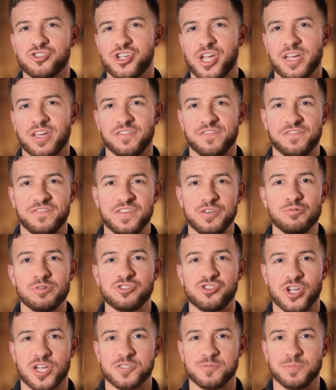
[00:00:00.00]
check a few
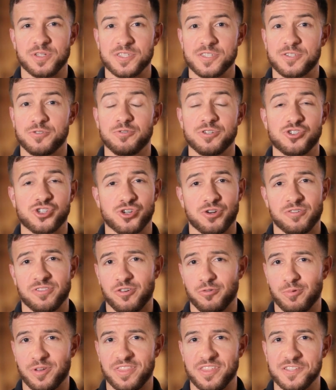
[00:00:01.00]
adjustments to ensure
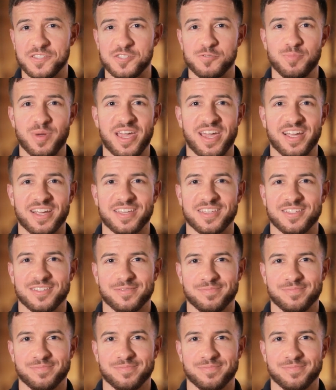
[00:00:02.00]
they're within spec.